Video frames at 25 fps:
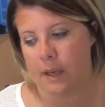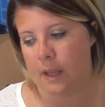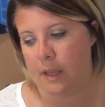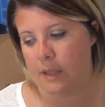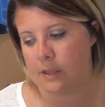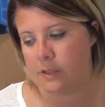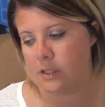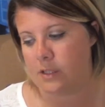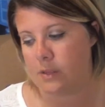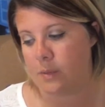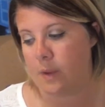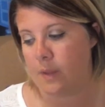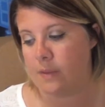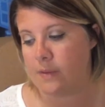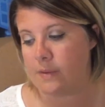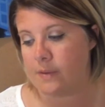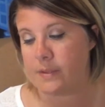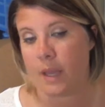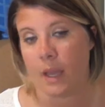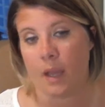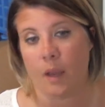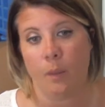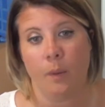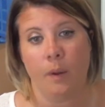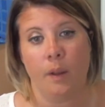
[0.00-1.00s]
And she read the
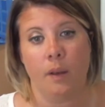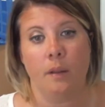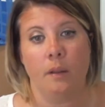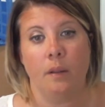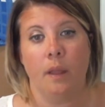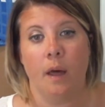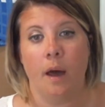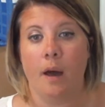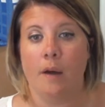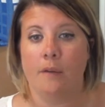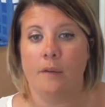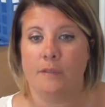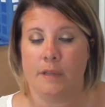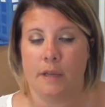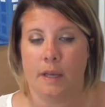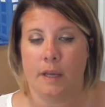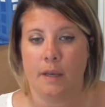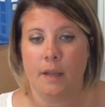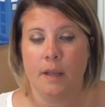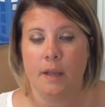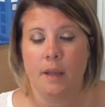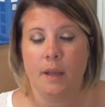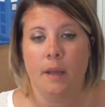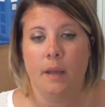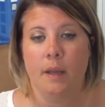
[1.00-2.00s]
second one, loved it.
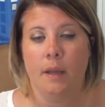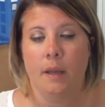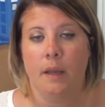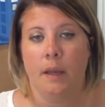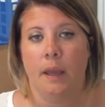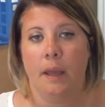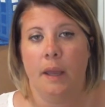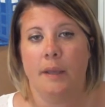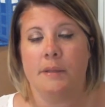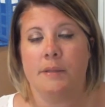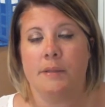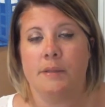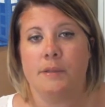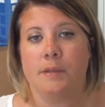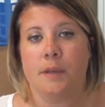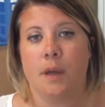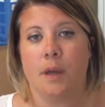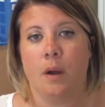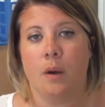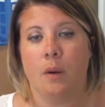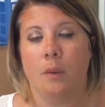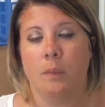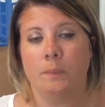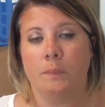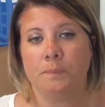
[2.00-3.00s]
And
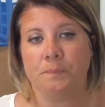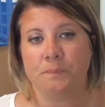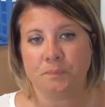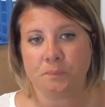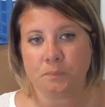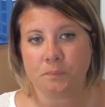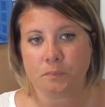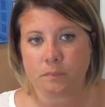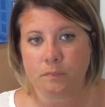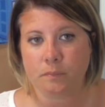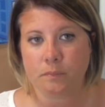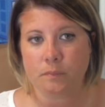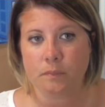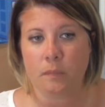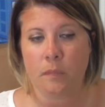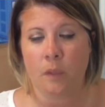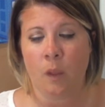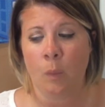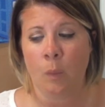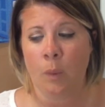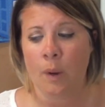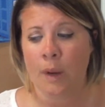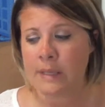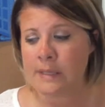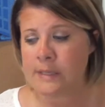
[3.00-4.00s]
so
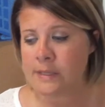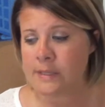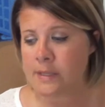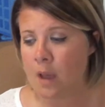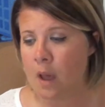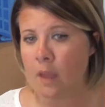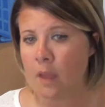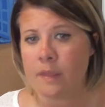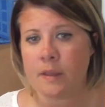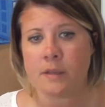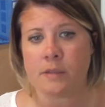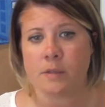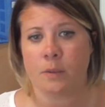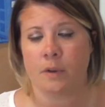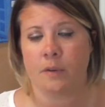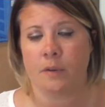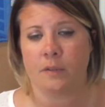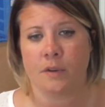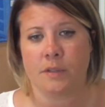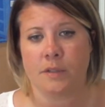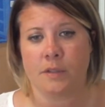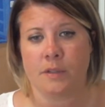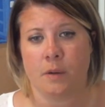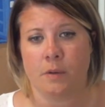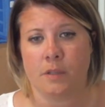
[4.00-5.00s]
when I saw this one
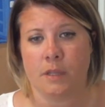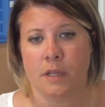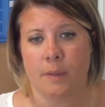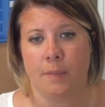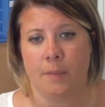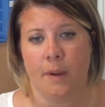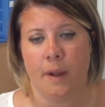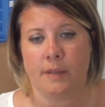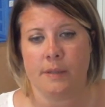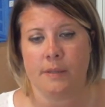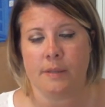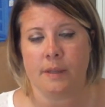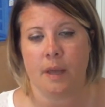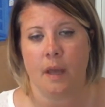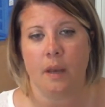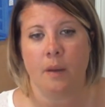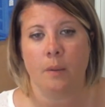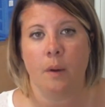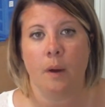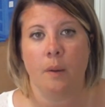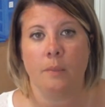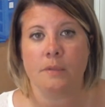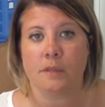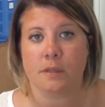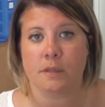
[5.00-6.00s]
for so cheap, I decided,
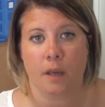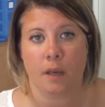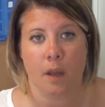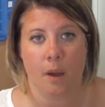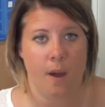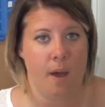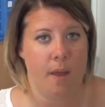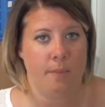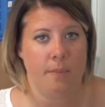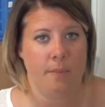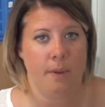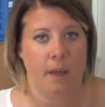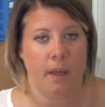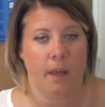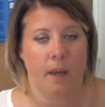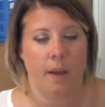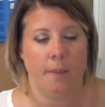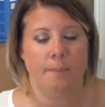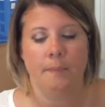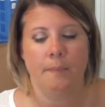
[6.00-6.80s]
well, I'm just going to go ahead and pick it up.